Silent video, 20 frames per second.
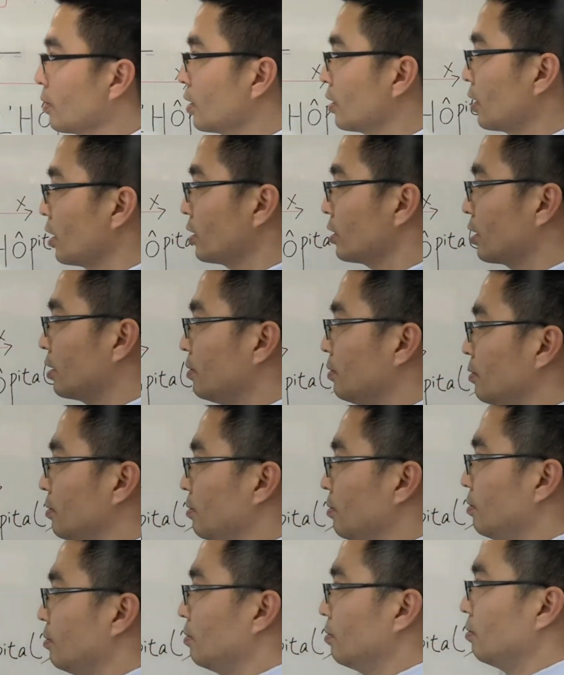Doesn't
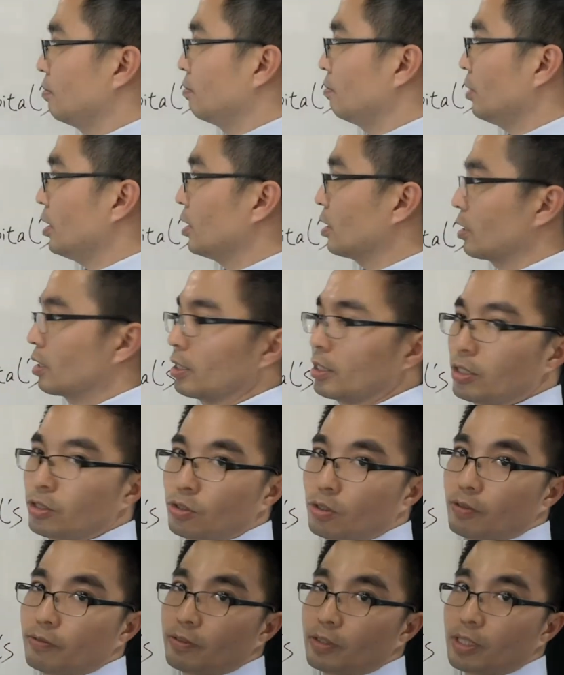meet the
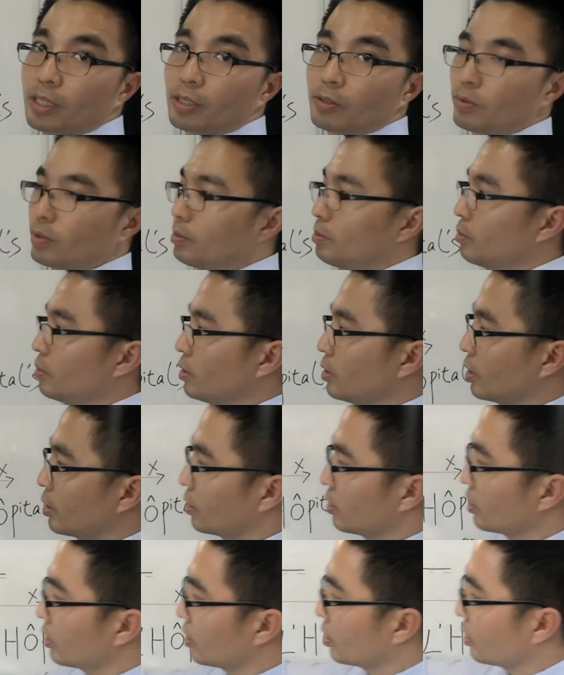condition of the diagram.
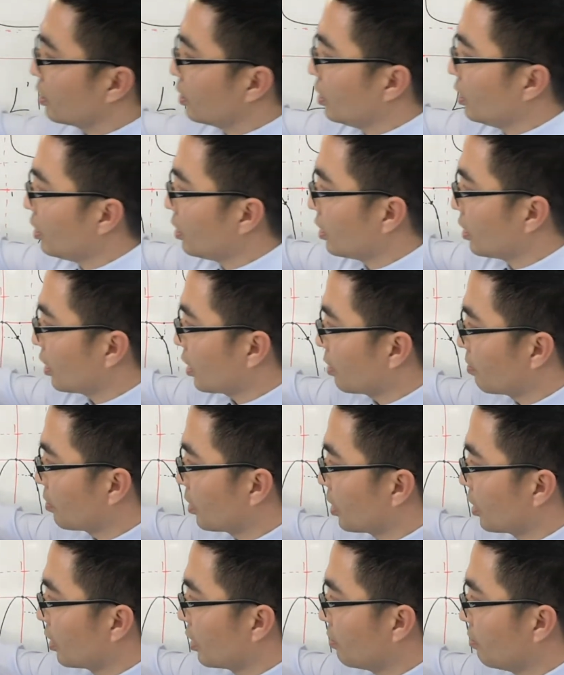Then C can be
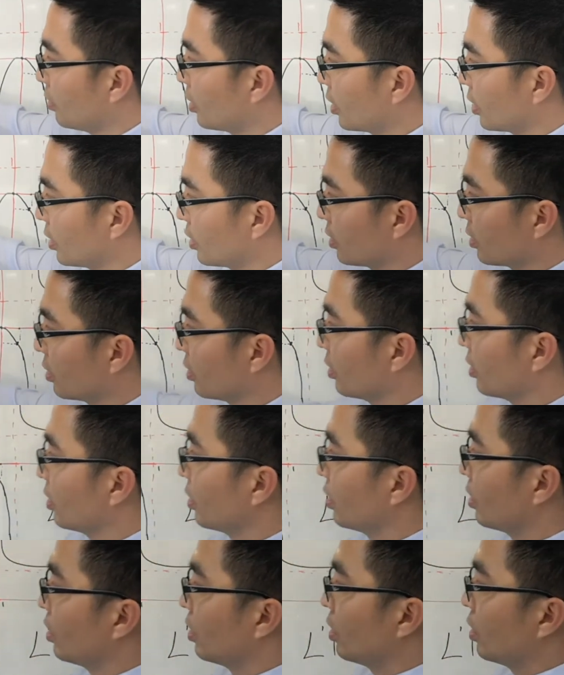eliminated.
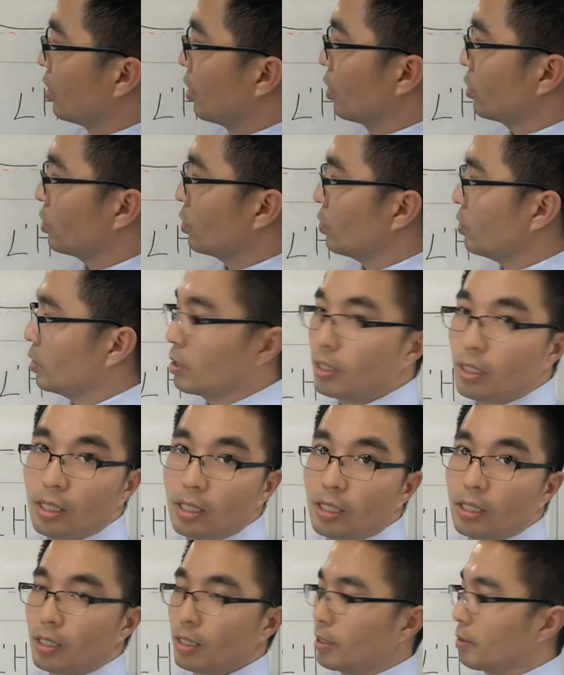Also
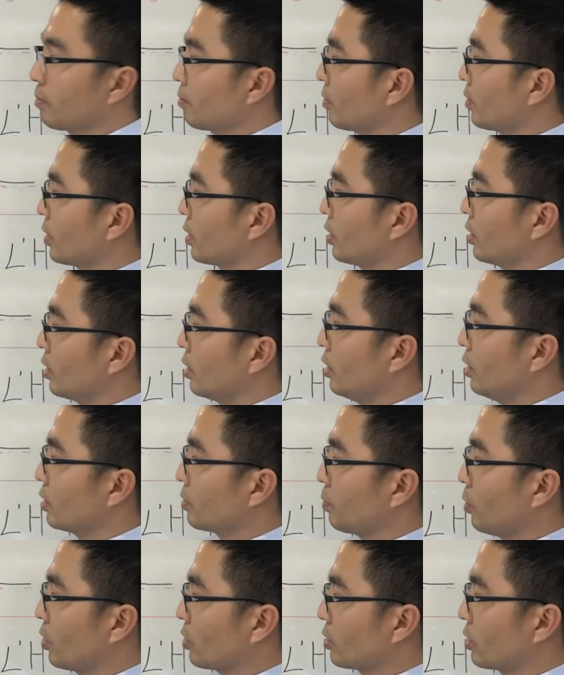D,
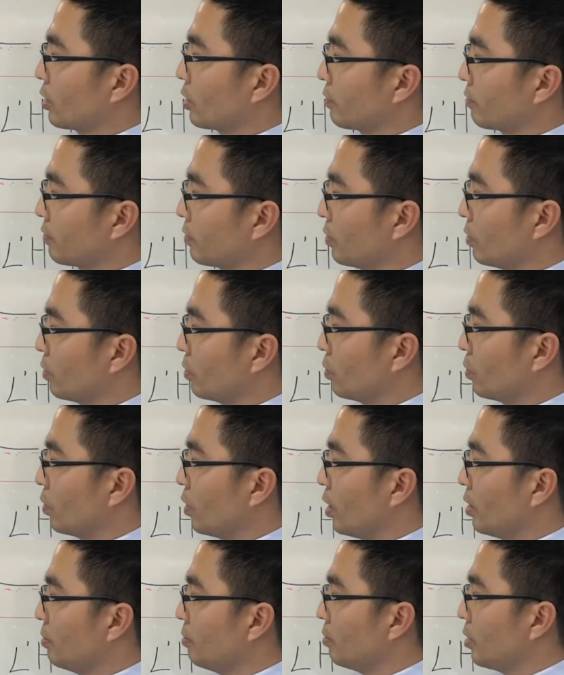here's positive,
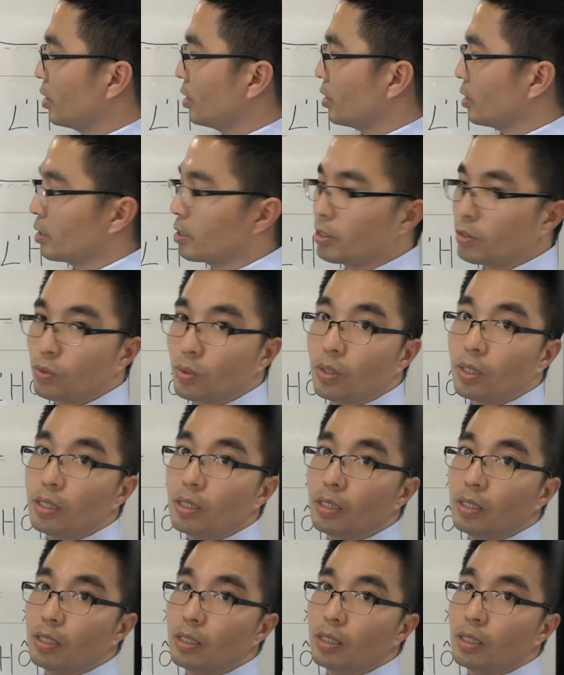1 minus x
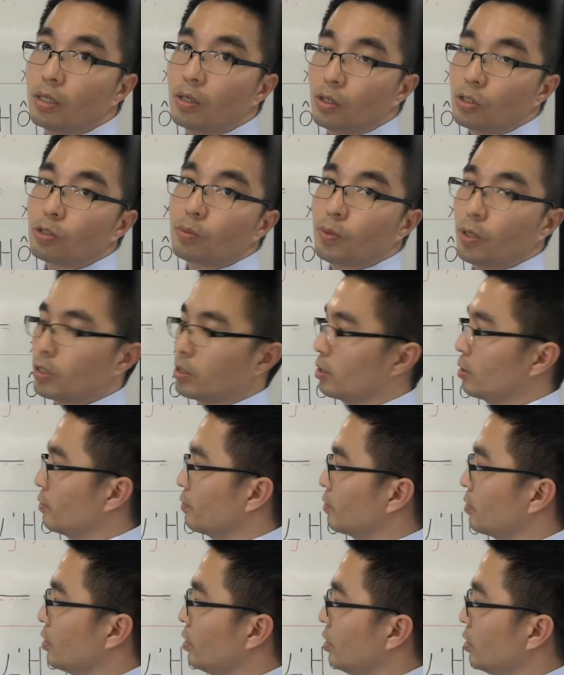squared also positive.
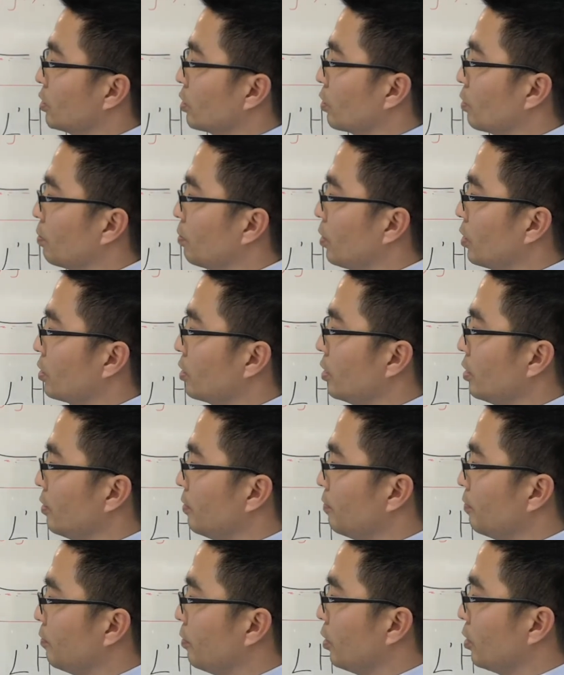So
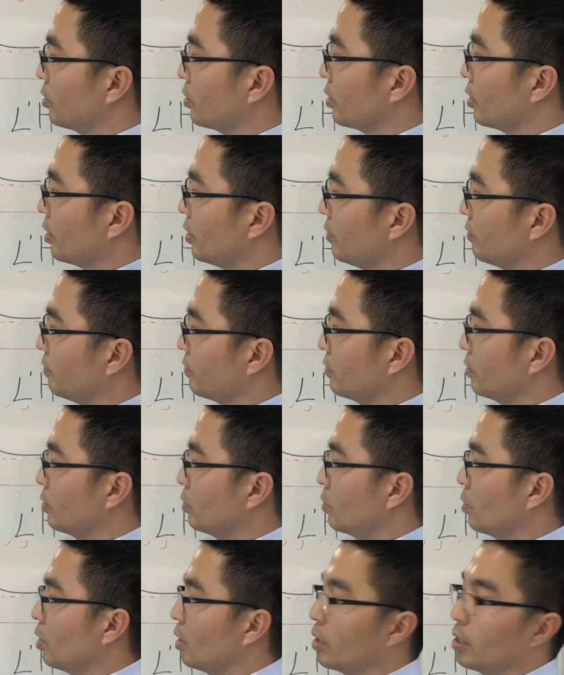positive, positive,
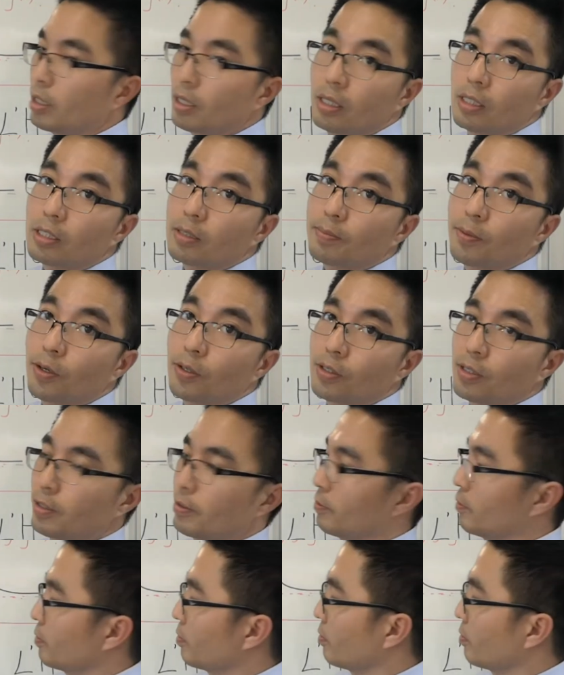y is positive.